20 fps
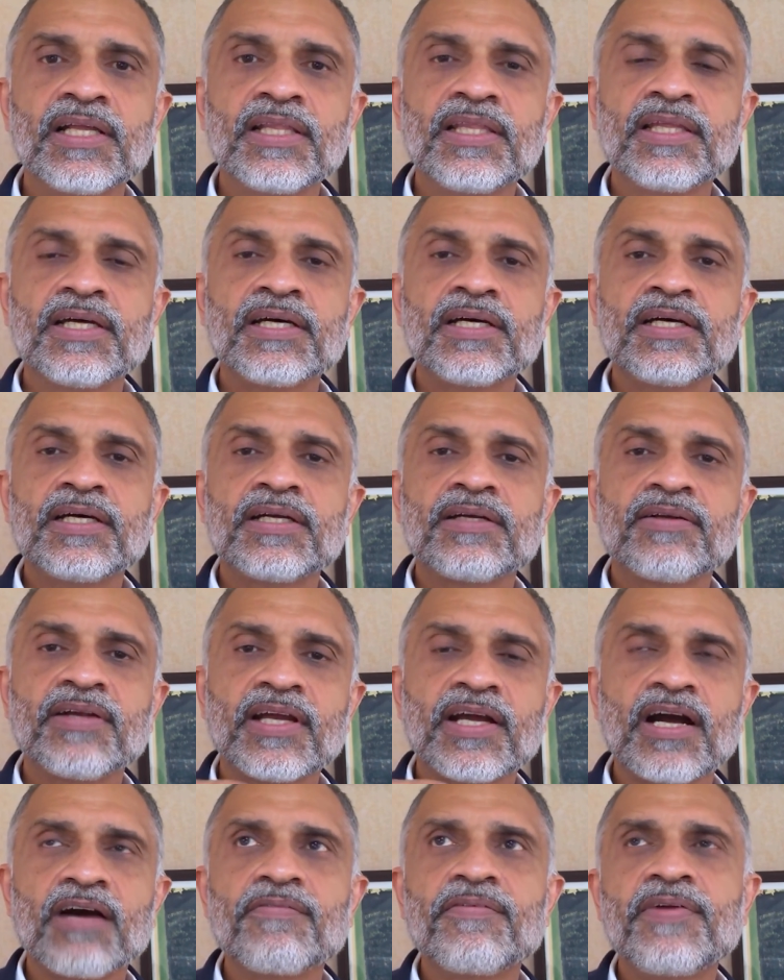the
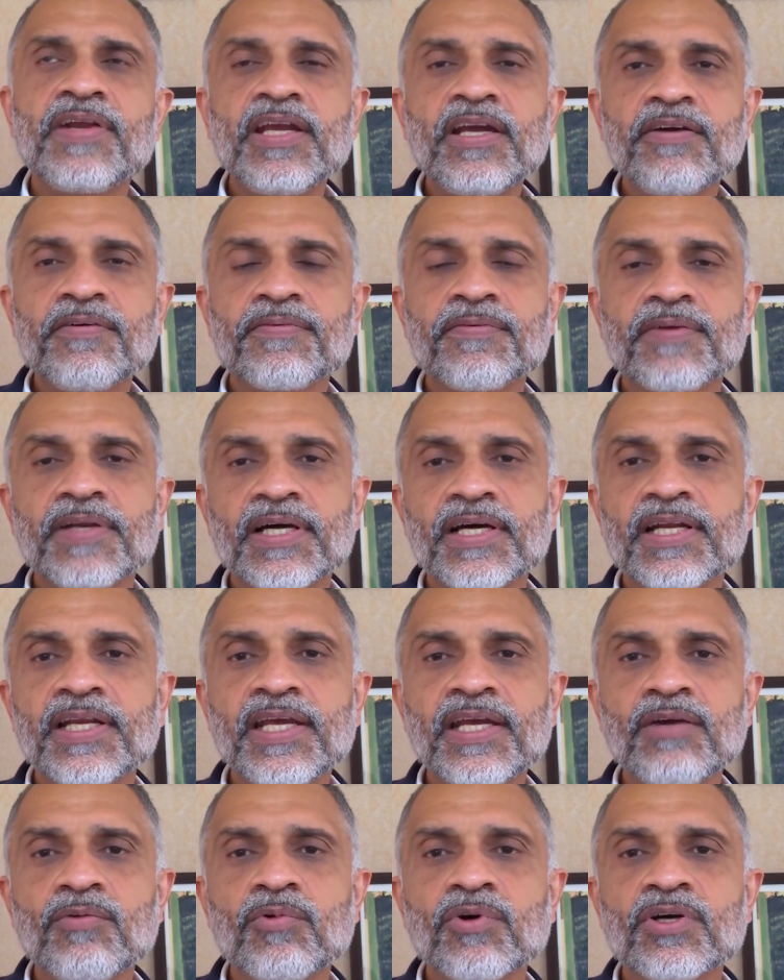recovery of
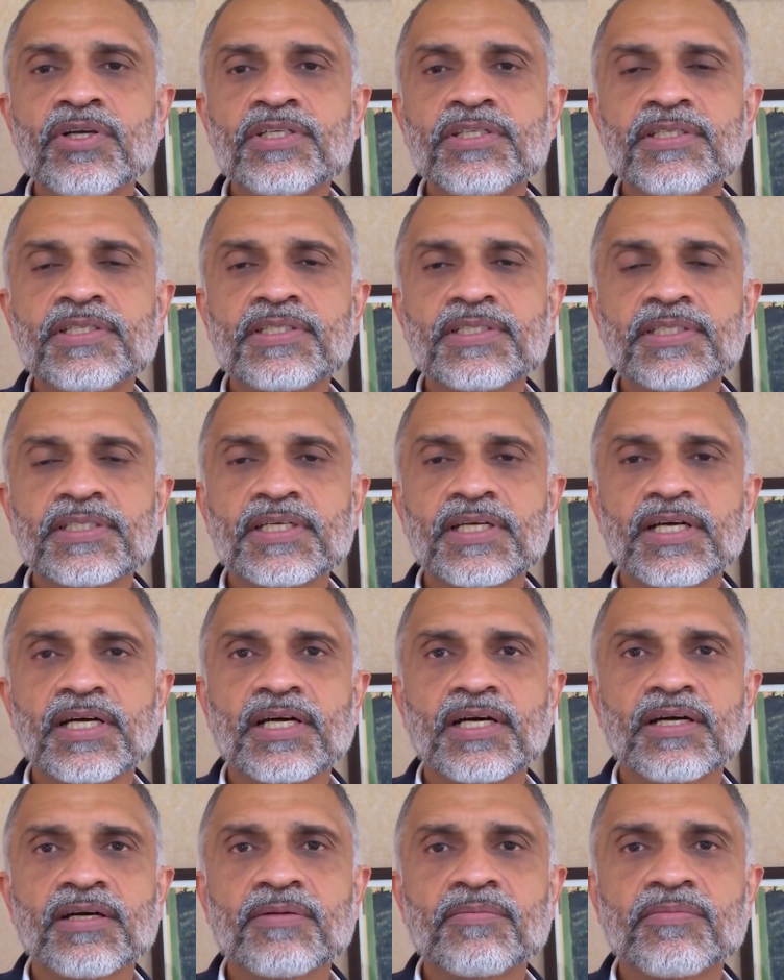learning was
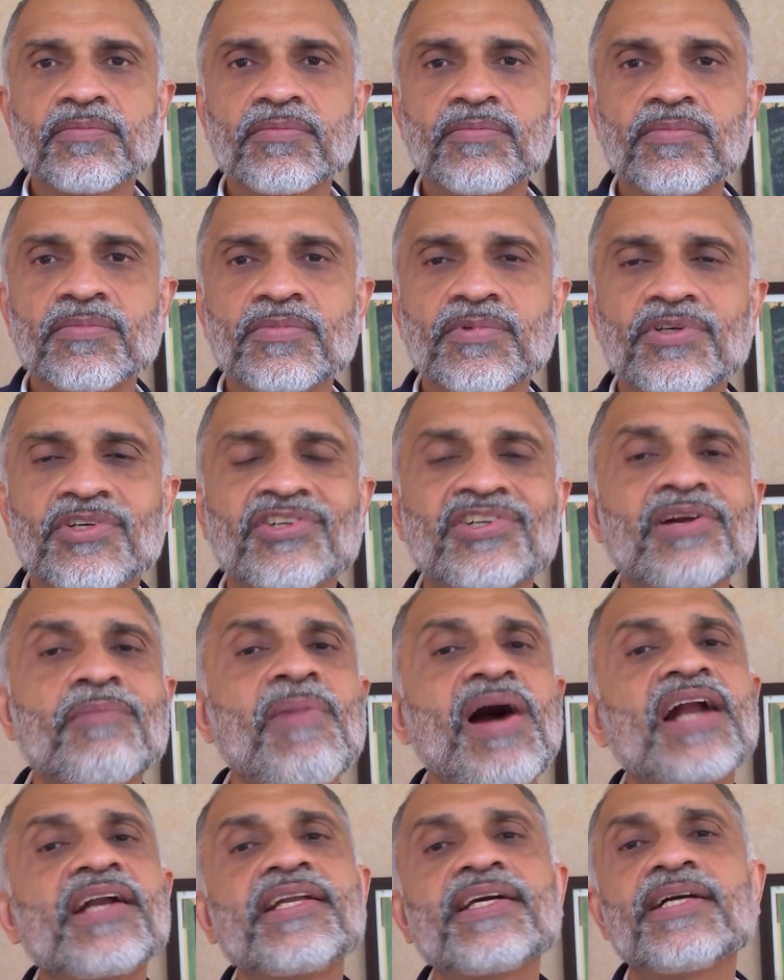
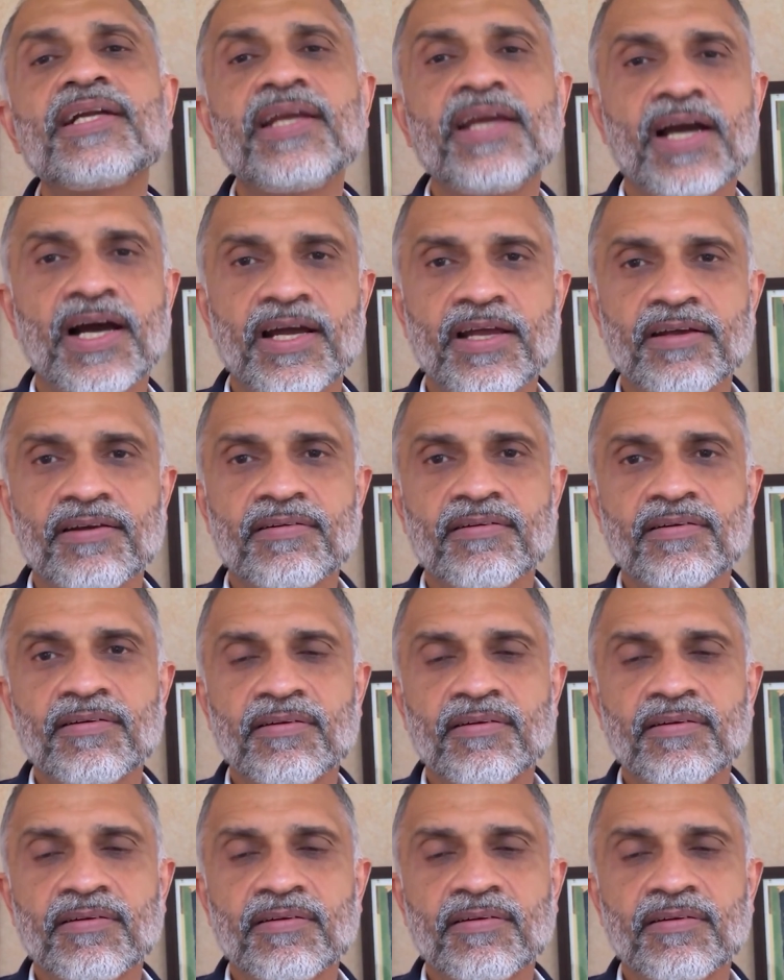dramatically higher.